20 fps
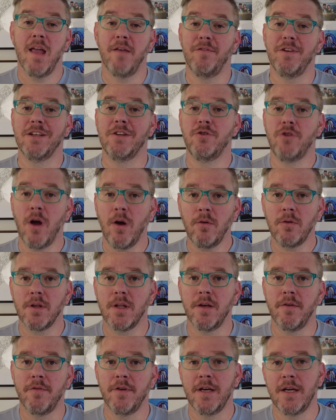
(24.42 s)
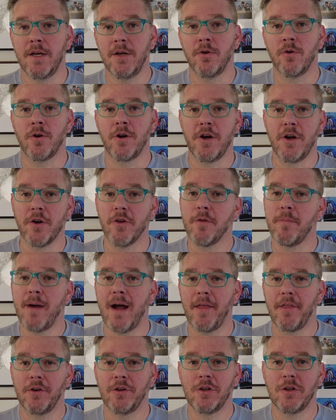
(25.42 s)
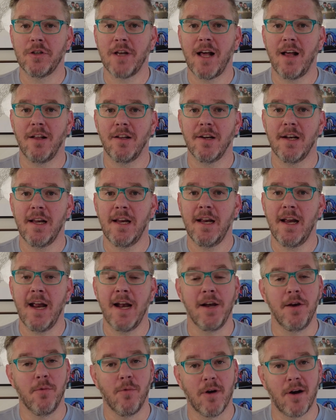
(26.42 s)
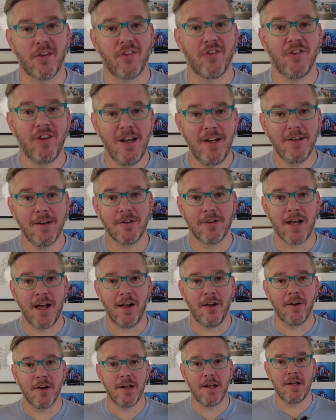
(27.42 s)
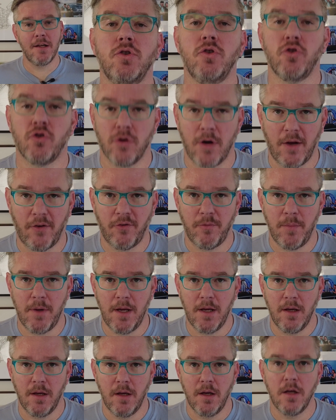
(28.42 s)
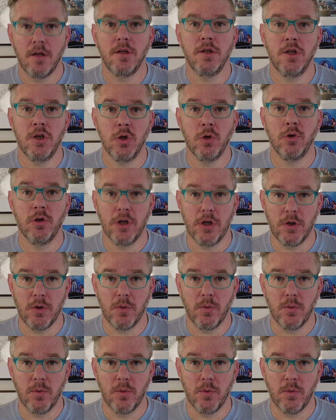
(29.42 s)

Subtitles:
If you don't live in or near the path of totality and you want to see totality, trust me, you do.